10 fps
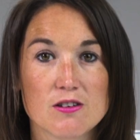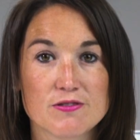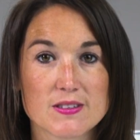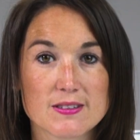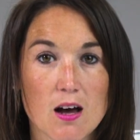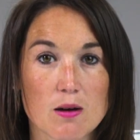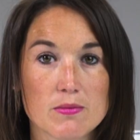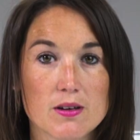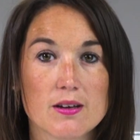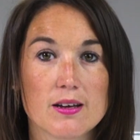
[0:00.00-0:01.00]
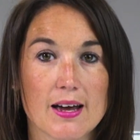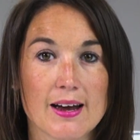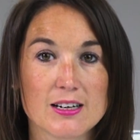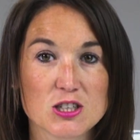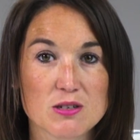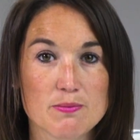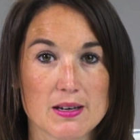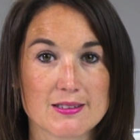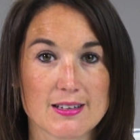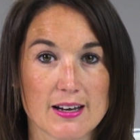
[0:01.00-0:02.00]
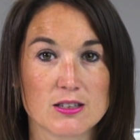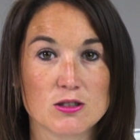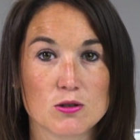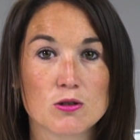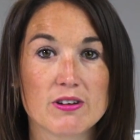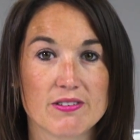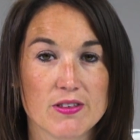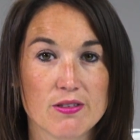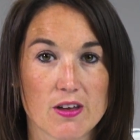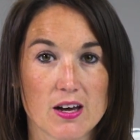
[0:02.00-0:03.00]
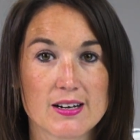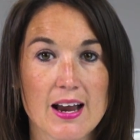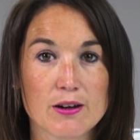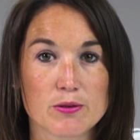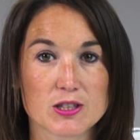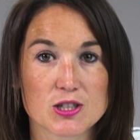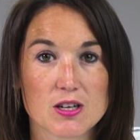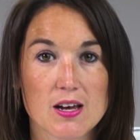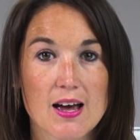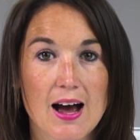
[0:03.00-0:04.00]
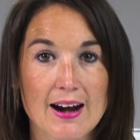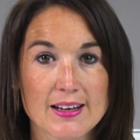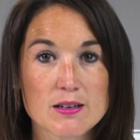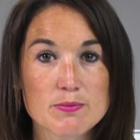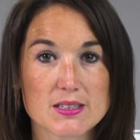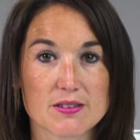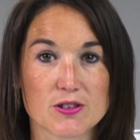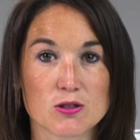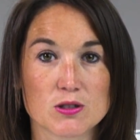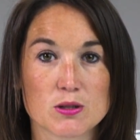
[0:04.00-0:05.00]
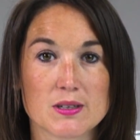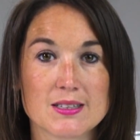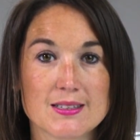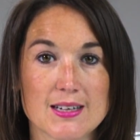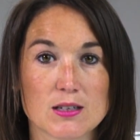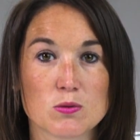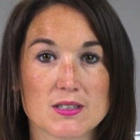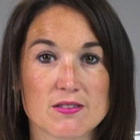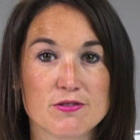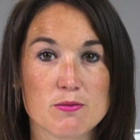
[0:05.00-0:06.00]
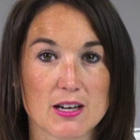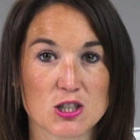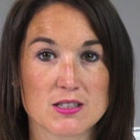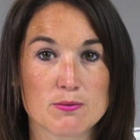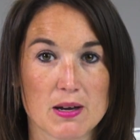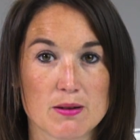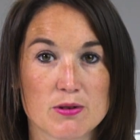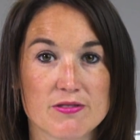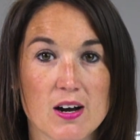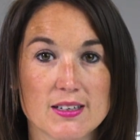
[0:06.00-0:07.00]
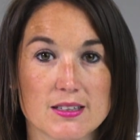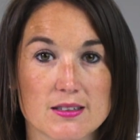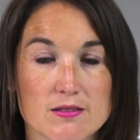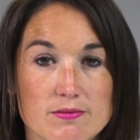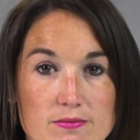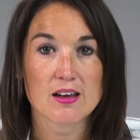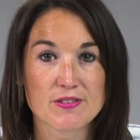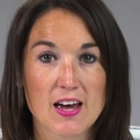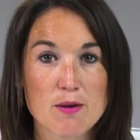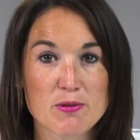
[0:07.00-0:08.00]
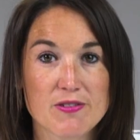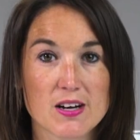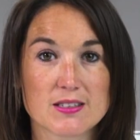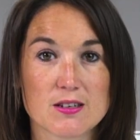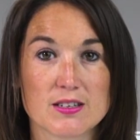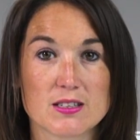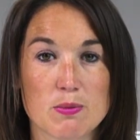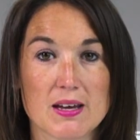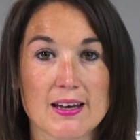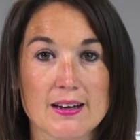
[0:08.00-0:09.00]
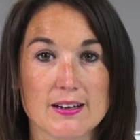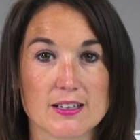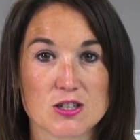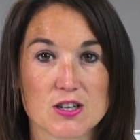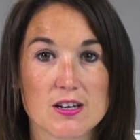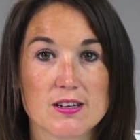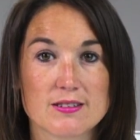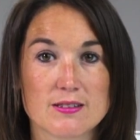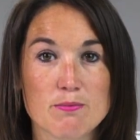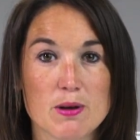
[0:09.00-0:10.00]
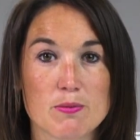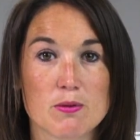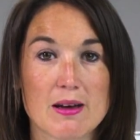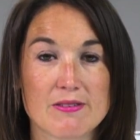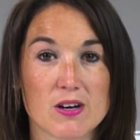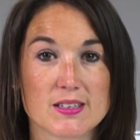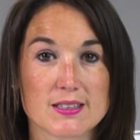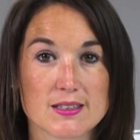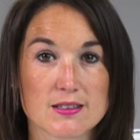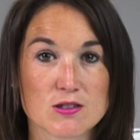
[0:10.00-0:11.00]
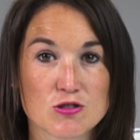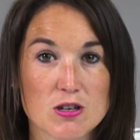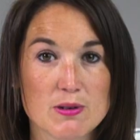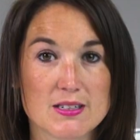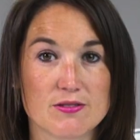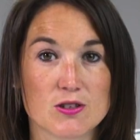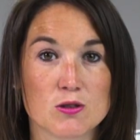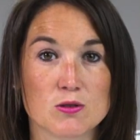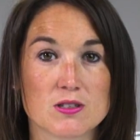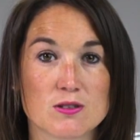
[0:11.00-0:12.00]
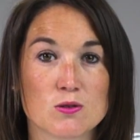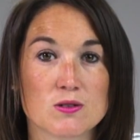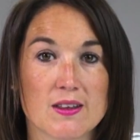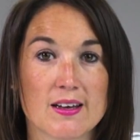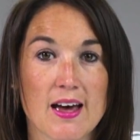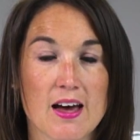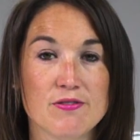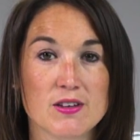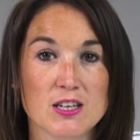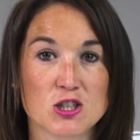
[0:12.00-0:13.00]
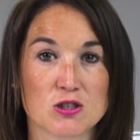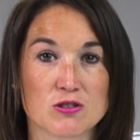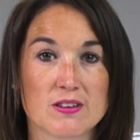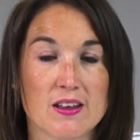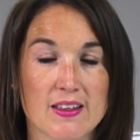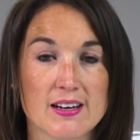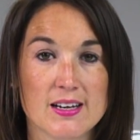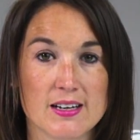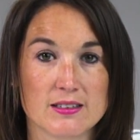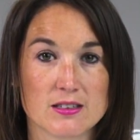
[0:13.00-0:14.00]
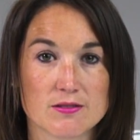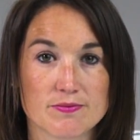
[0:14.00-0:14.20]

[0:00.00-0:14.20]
For some, English can be a second or even third language, and it can be difficult to understand what information is being provided. If care providers only speak English, some people may find it extremely difficult to source the care for their children that they need.